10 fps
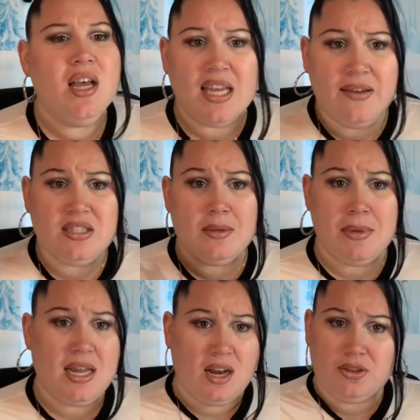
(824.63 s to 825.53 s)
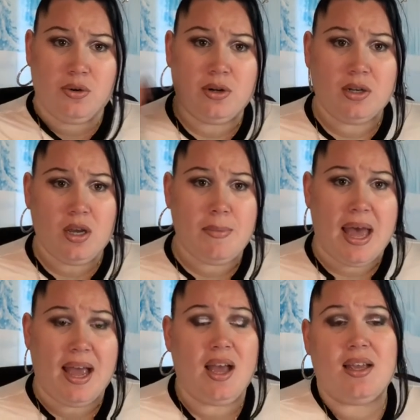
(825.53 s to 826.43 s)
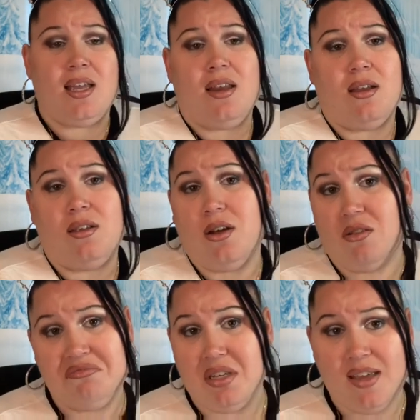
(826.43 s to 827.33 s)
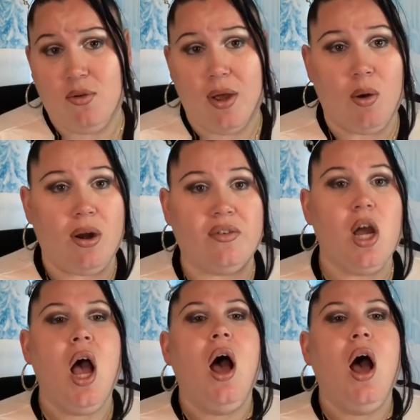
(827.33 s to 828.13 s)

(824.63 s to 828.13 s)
give it to me and I'll throw it in a good bag, I uh, get it, you know, giveaway or whatever.